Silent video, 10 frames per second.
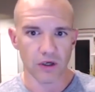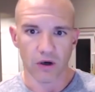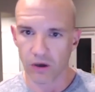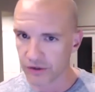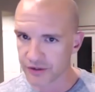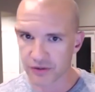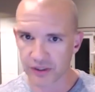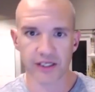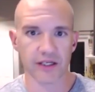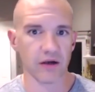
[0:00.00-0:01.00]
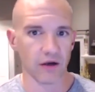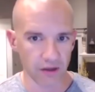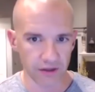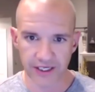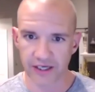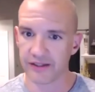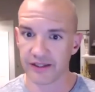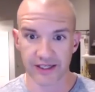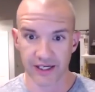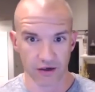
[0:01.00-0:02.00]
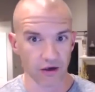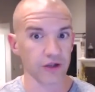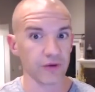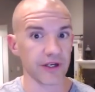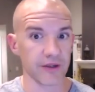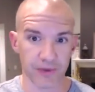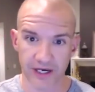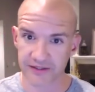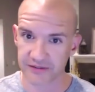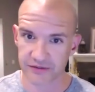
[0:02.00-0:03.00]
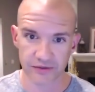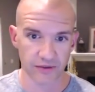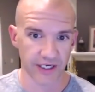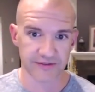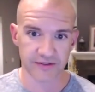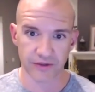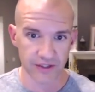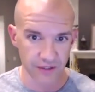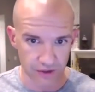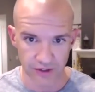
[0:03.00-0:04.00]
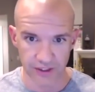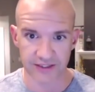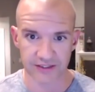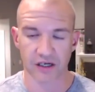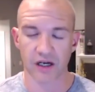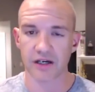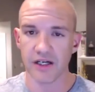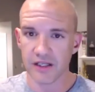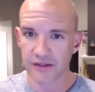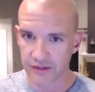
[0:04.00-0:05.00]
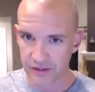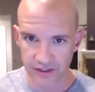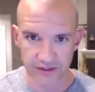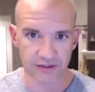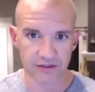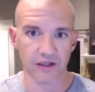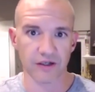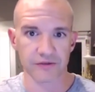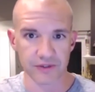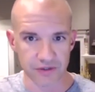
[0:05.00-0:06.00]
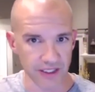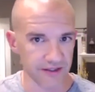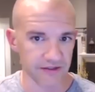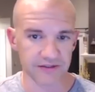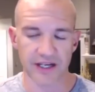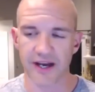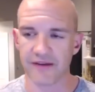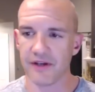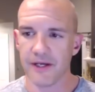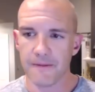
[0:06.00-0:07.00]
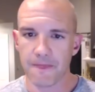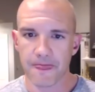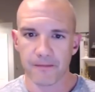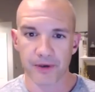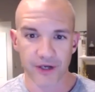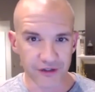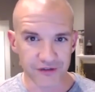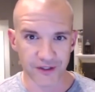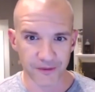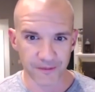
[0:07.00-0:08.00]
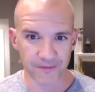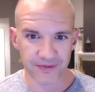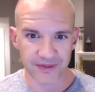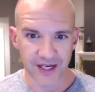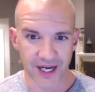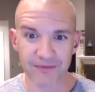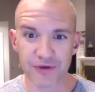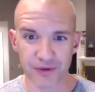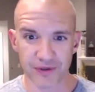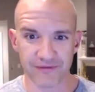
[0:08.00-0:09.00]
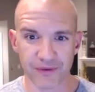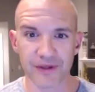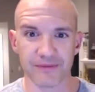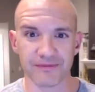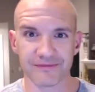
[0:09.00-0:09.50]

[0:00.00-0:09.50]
all the training, all the again, all the way to the practice too, right, Tony? They're good at the talk, they're good at the close. We train their staff, but also I'm doing it for them.